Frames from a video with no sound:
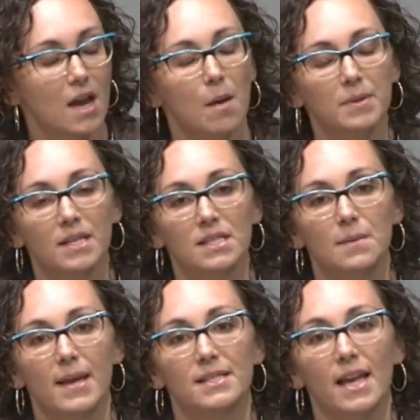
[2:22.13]

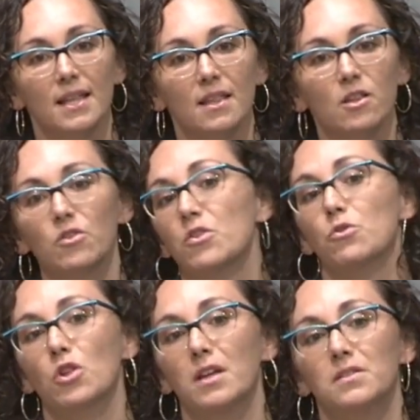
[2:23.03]
competency-based ed
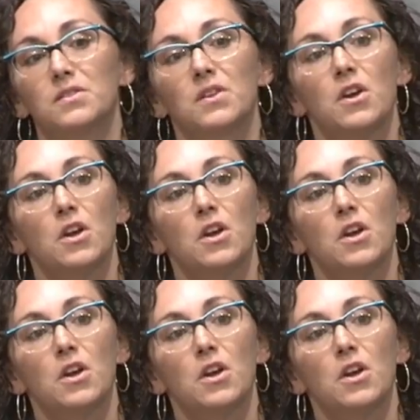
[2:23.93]
institutions,